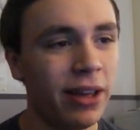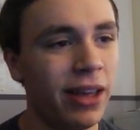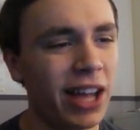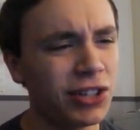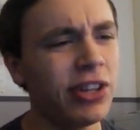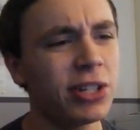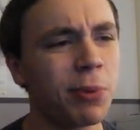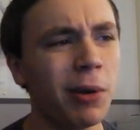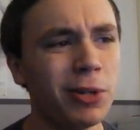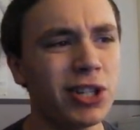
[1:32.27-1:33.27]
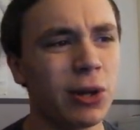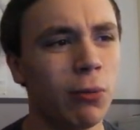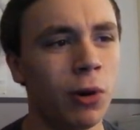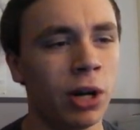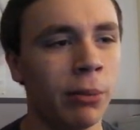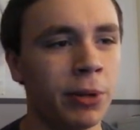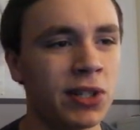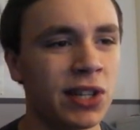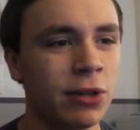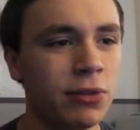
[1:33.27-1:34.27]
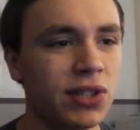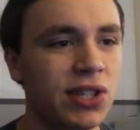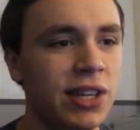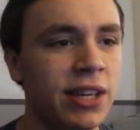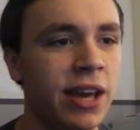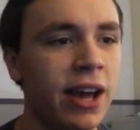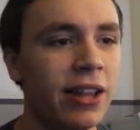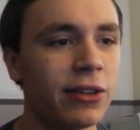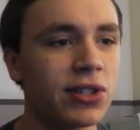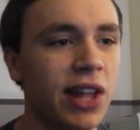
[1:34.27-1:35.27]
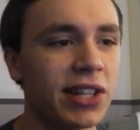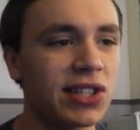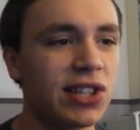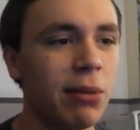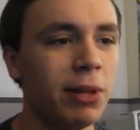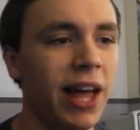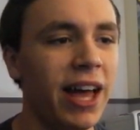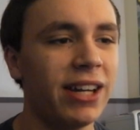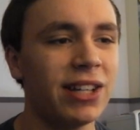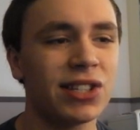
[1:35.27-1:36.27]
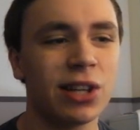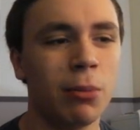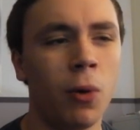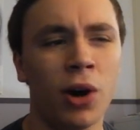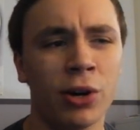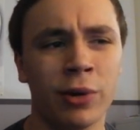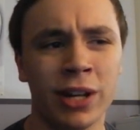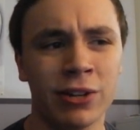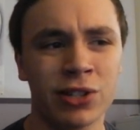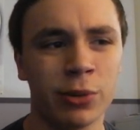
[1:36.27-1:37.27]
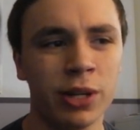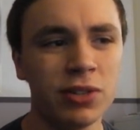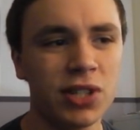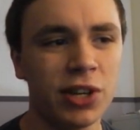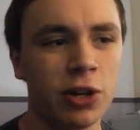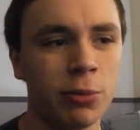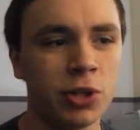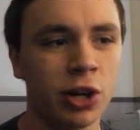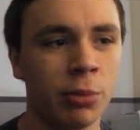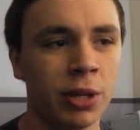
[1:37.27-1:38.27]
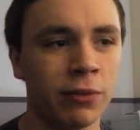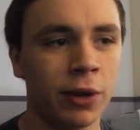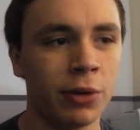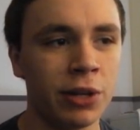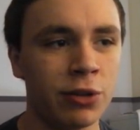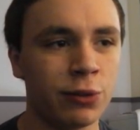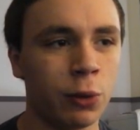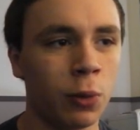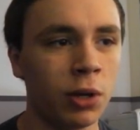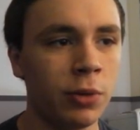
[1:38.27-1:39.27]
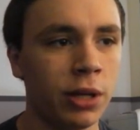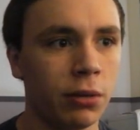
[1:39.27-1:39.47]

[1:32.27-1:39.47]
Actually, it's probably just a 1-up, because I don't see... There's like some land and some water in here, so I don't see a Koopa shell being very useful. What do we...